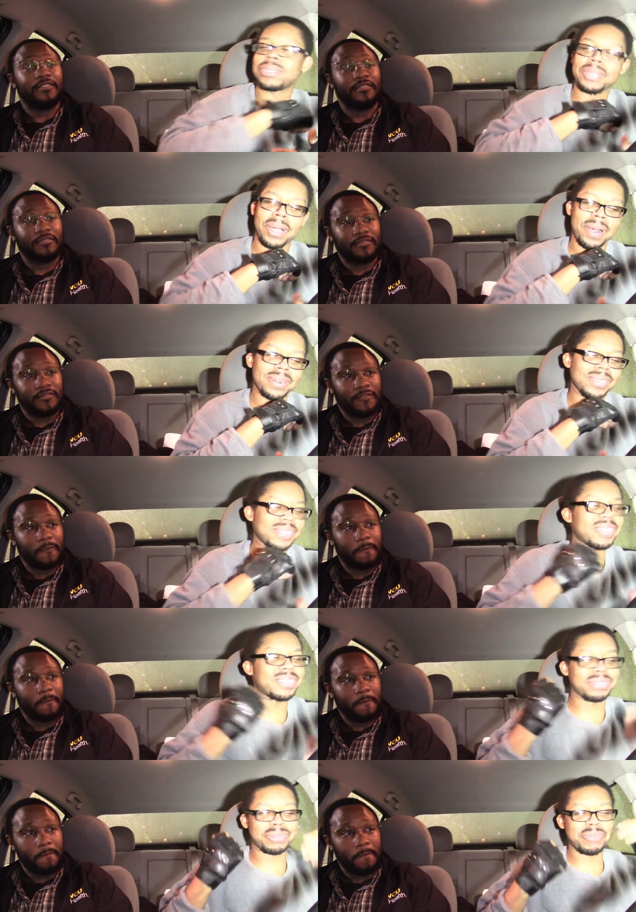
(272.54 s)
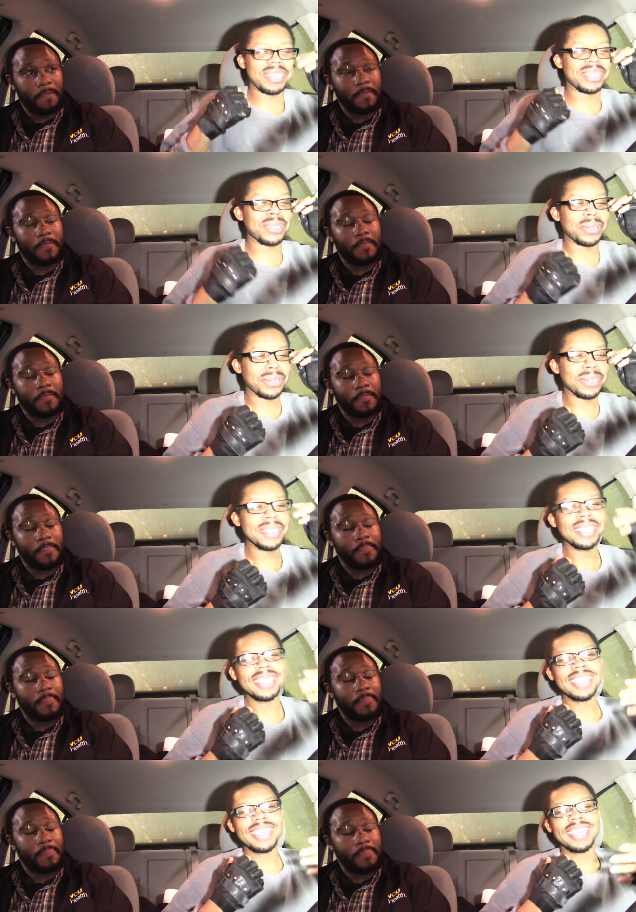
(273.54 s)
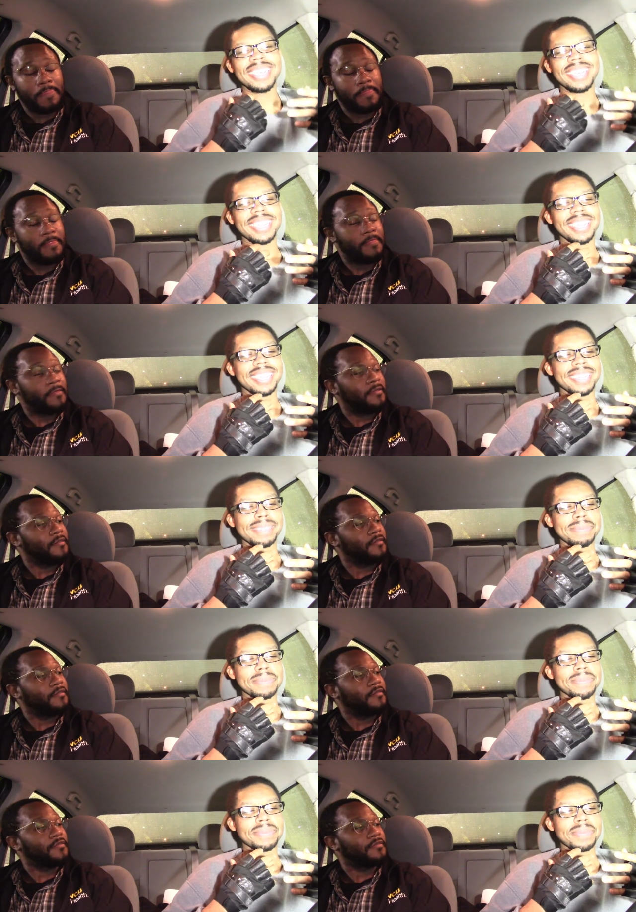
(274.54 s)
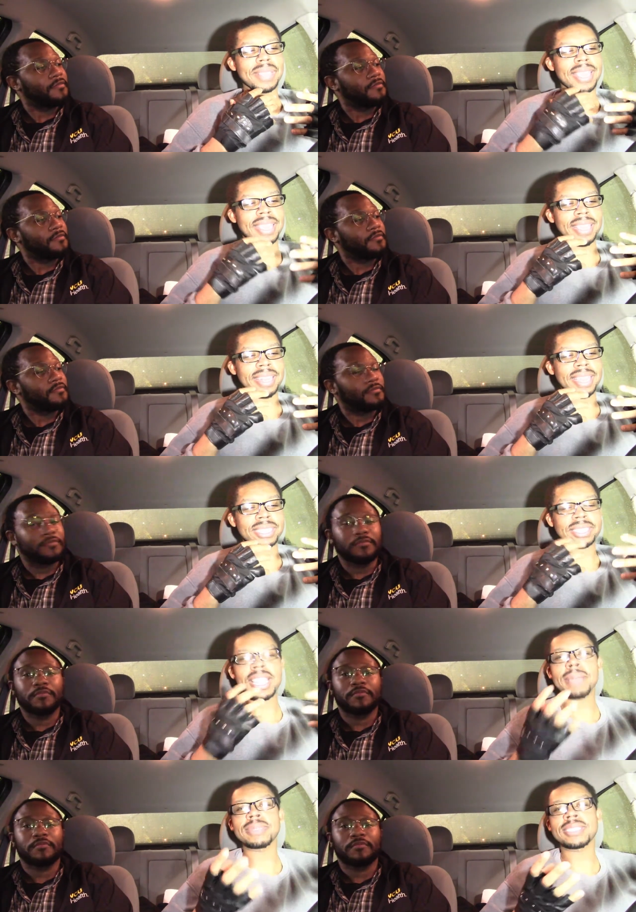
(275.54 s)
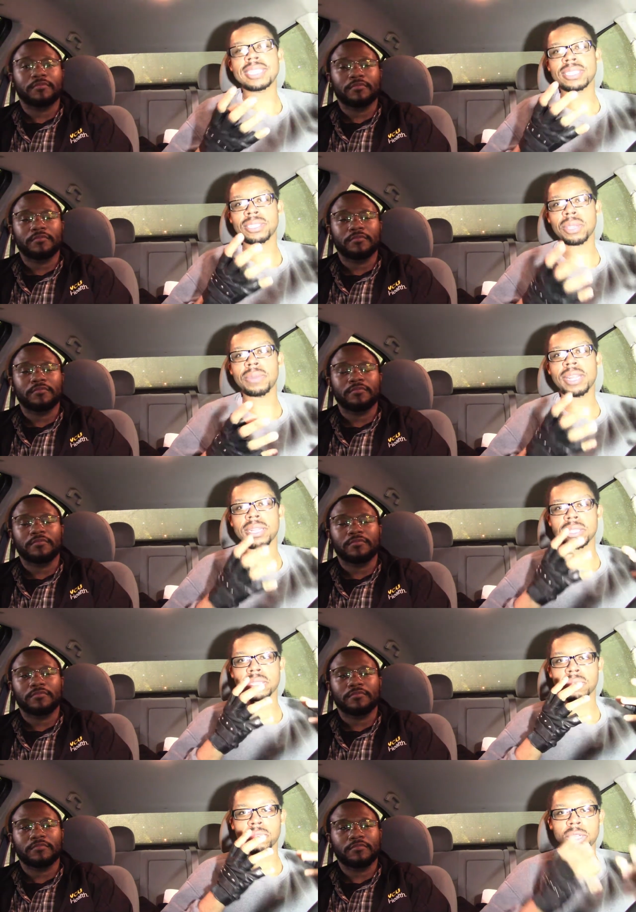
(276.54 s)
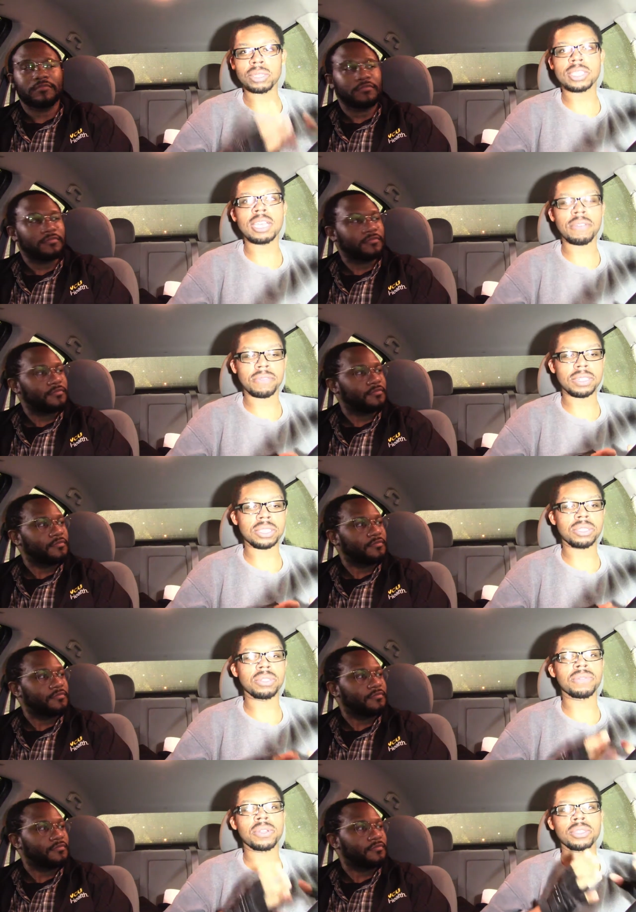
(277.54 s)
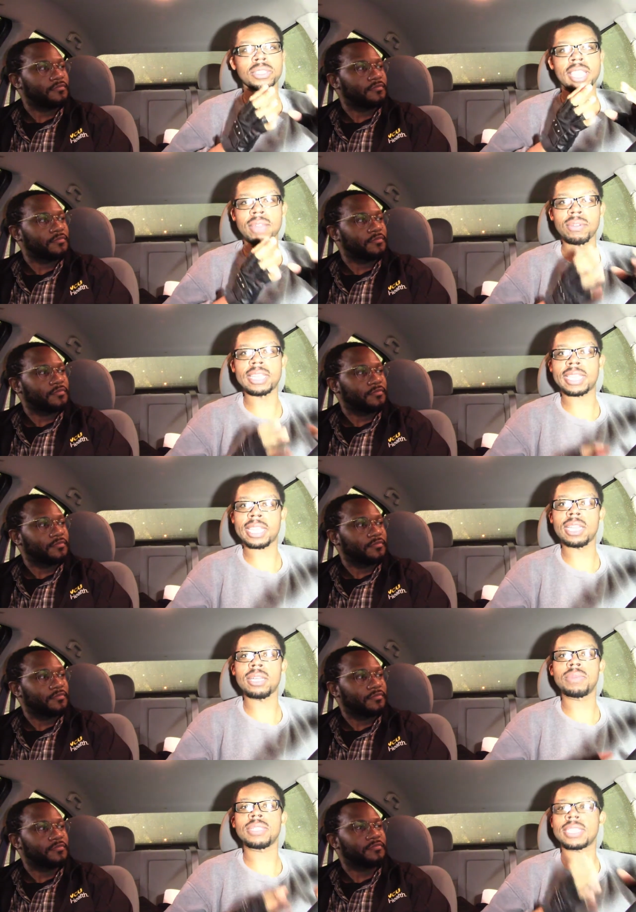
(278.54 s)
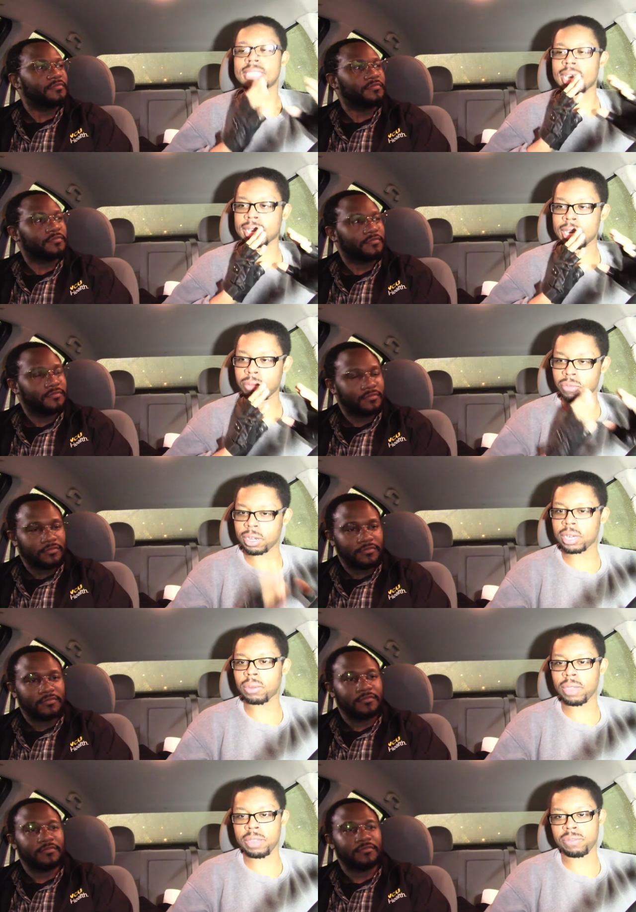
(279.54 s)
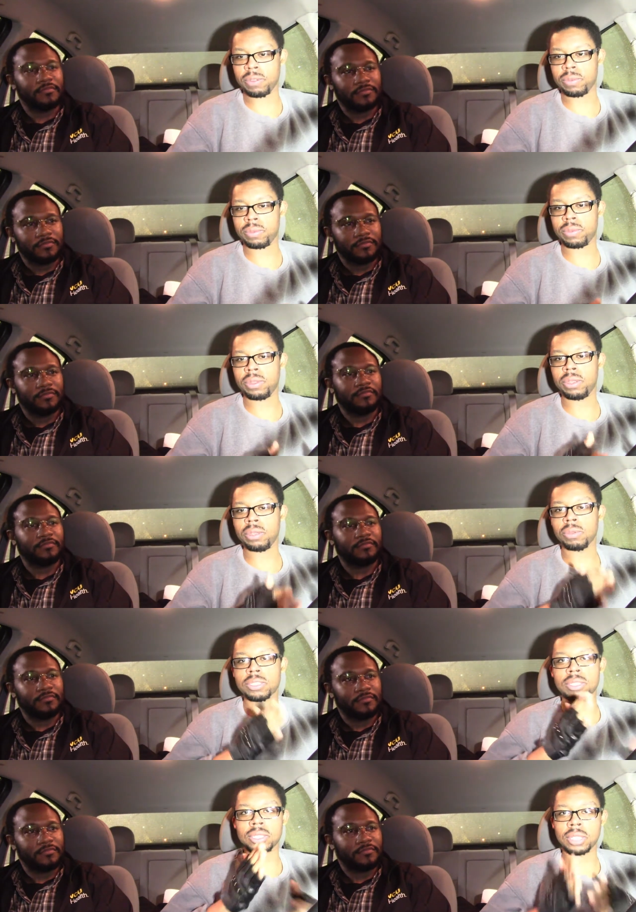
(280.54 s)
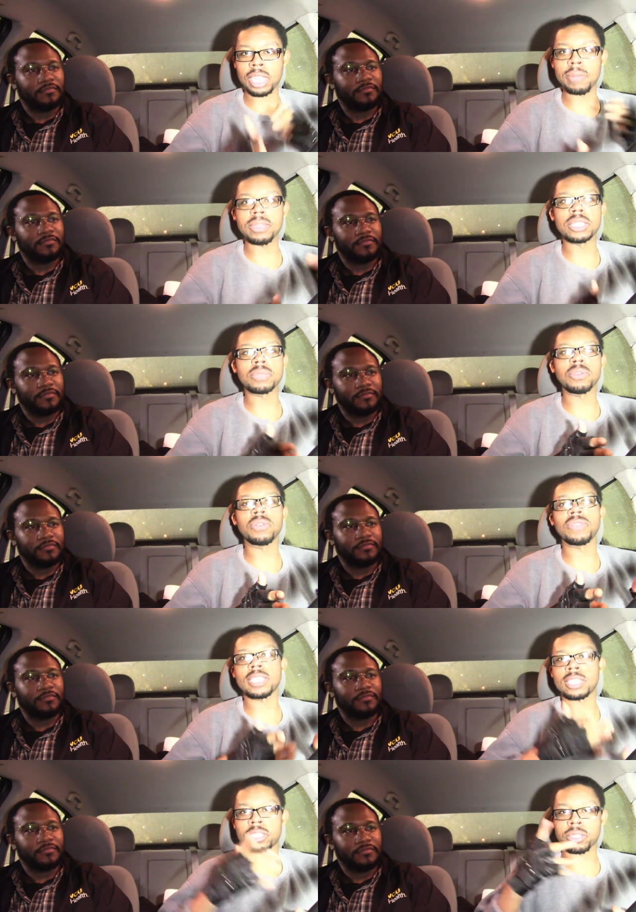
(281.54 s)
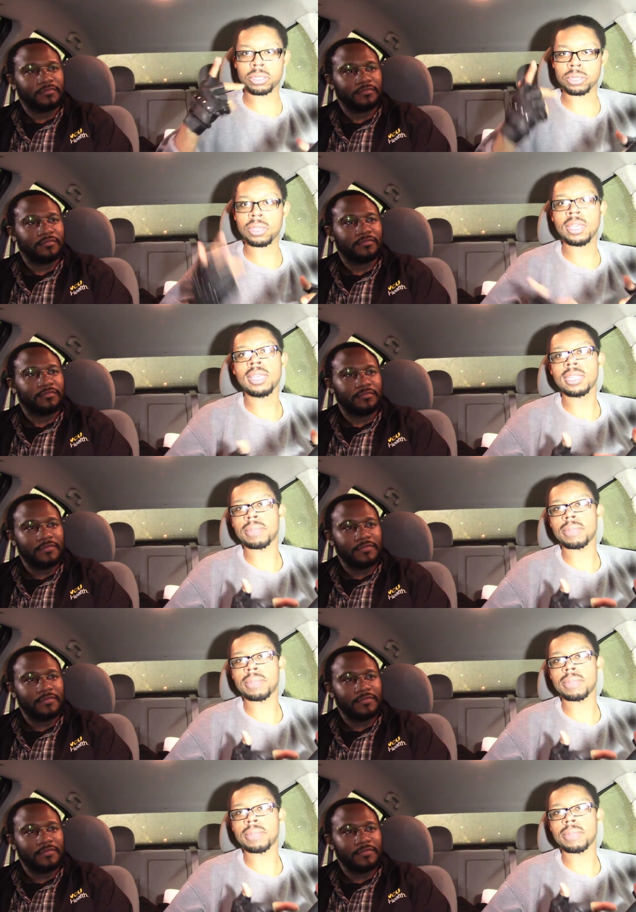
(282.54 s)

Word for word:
Speaker 1: Arnold, which was pretty cool. Um, and they established that the Terminators are real tough in this universe. You can't really kill them. You just got to keep running away from them which is the theme of this movie until the